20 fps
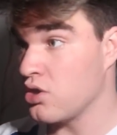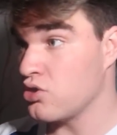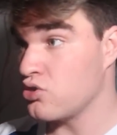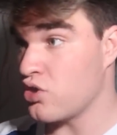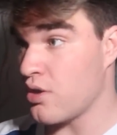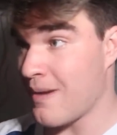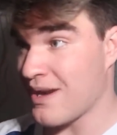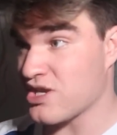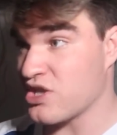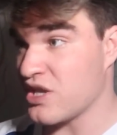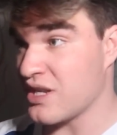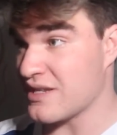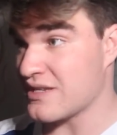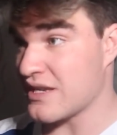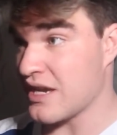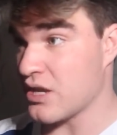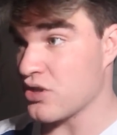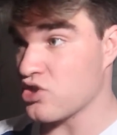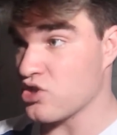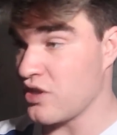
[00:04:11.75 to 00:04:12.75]
Dude, I'm actually getting
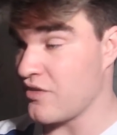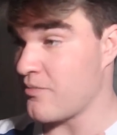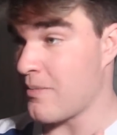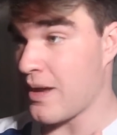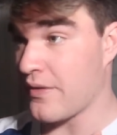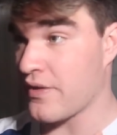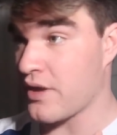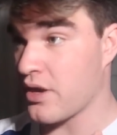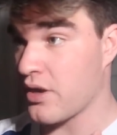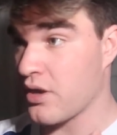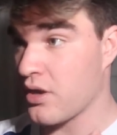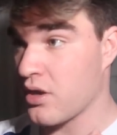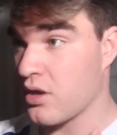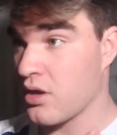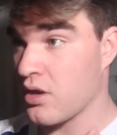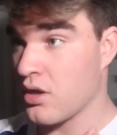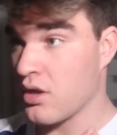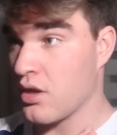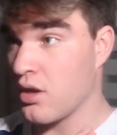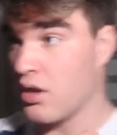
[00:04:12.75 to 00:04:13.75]
scared. Just leave him out there? Yeah, just